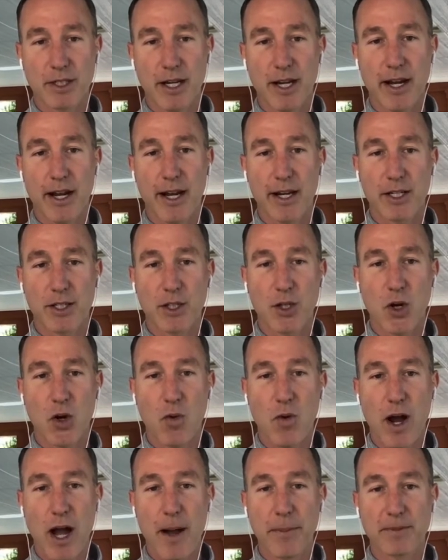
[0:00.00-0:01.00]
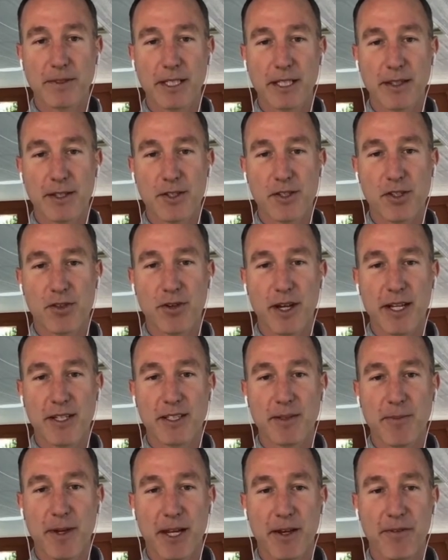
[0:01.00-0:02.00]
uh, co-opting this
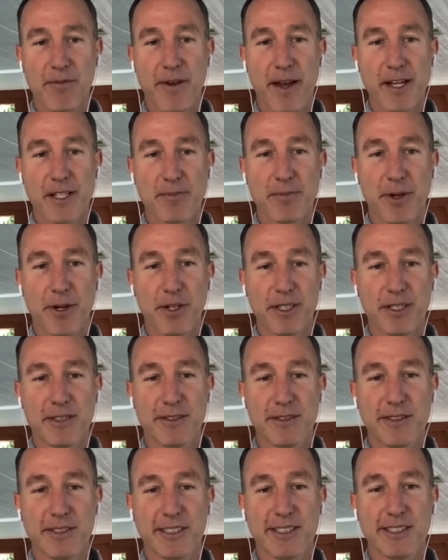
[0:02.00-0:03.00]
trade to make a fast buck,